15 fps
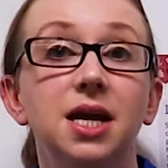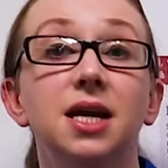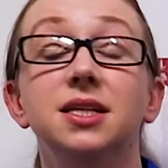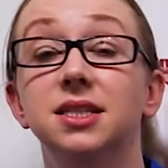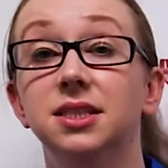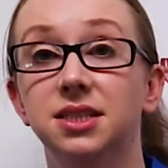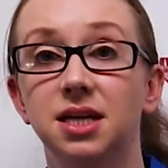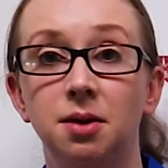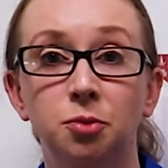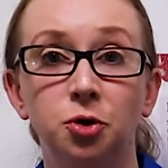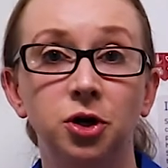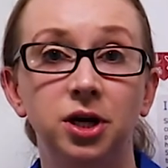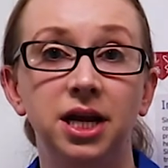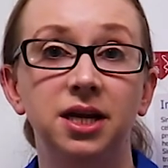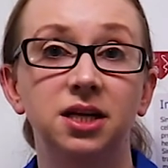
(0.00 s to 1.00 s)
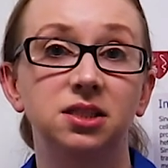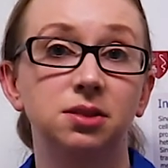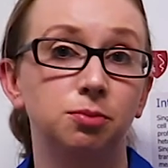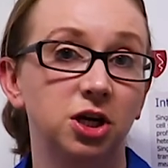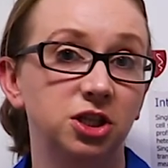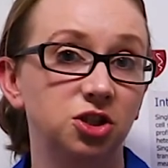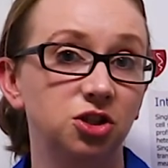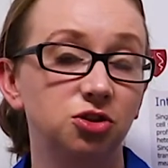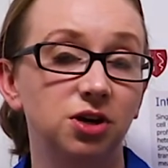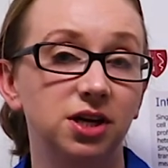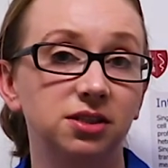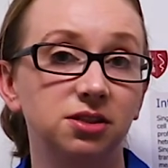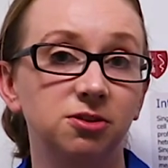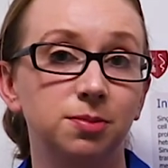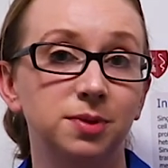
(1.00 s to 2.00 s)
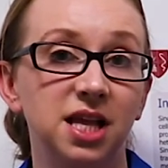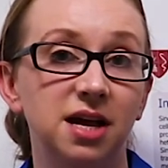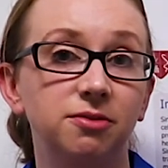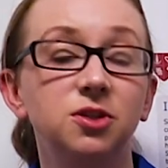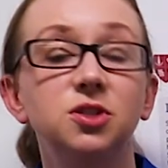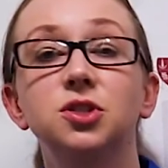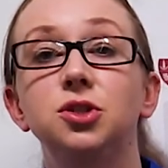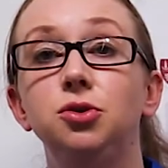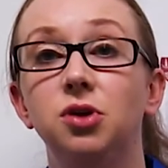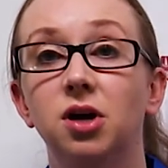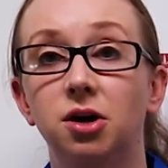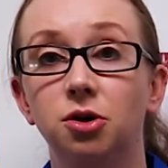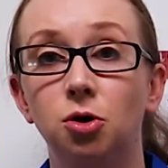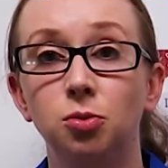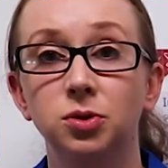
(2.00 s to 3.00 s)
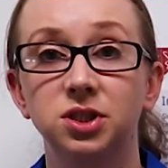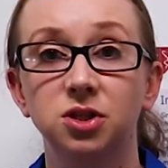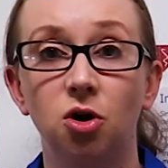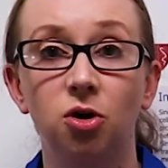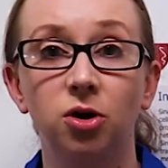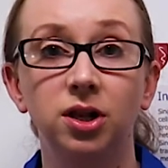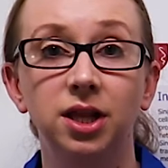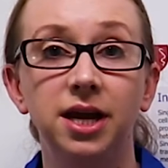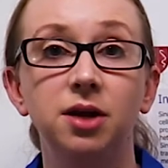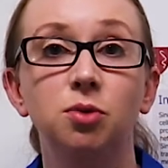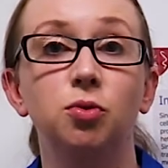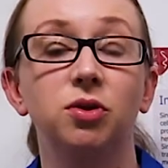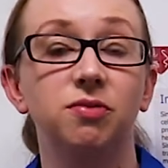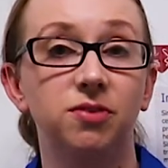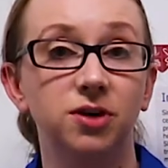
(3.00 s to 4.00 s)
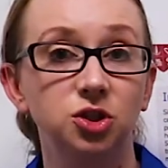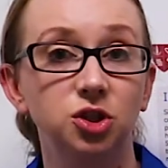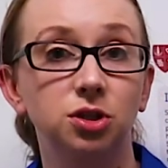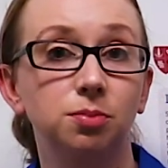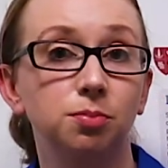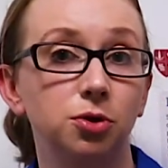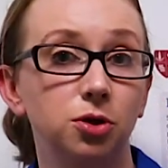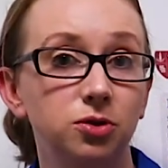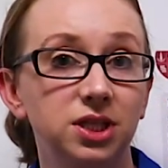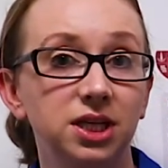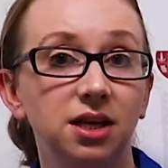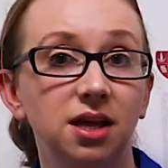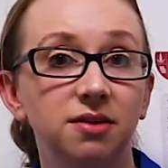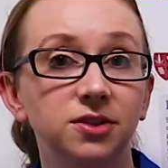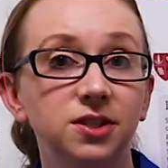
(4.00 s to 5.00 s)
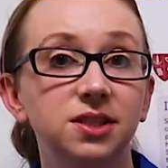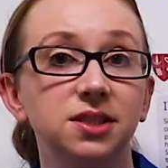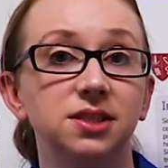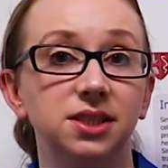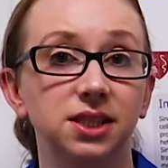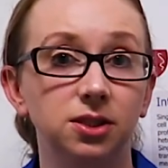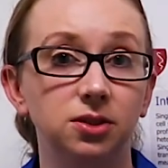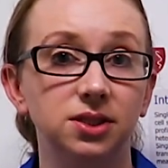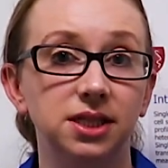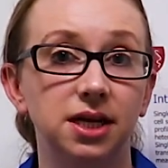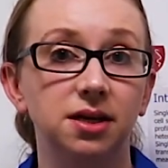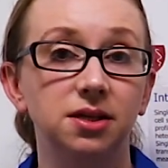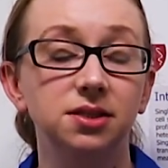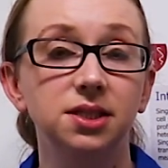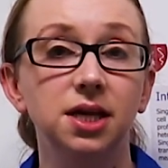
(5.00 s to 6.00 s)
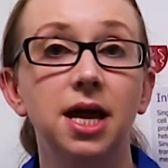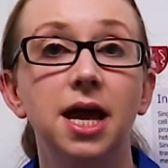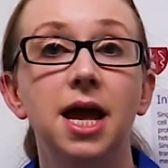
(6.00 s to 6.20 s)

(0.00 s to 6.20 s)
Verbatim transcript: Since mRNA expression transcript levels do not always correlate with functional protein levels in single cells,